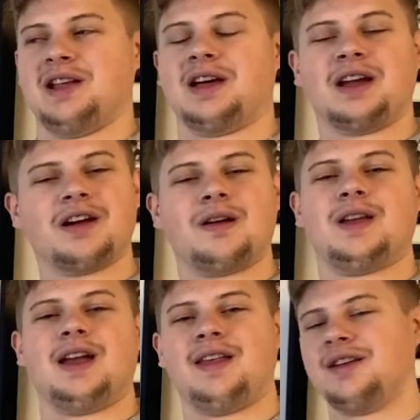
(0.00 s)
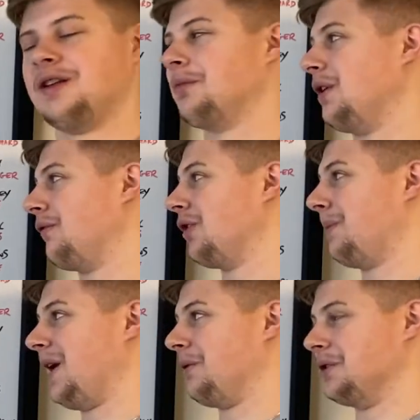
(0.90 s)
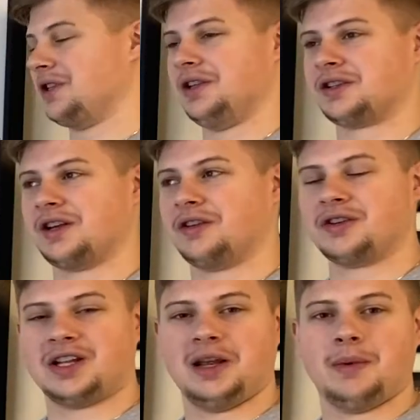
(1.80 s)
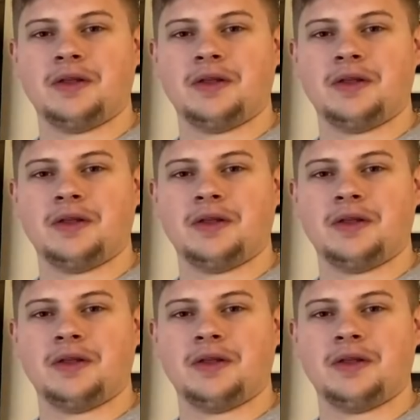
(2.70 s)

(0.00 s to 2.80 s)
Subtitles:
Like, oh yeah, they did play for the Penguins in this other team.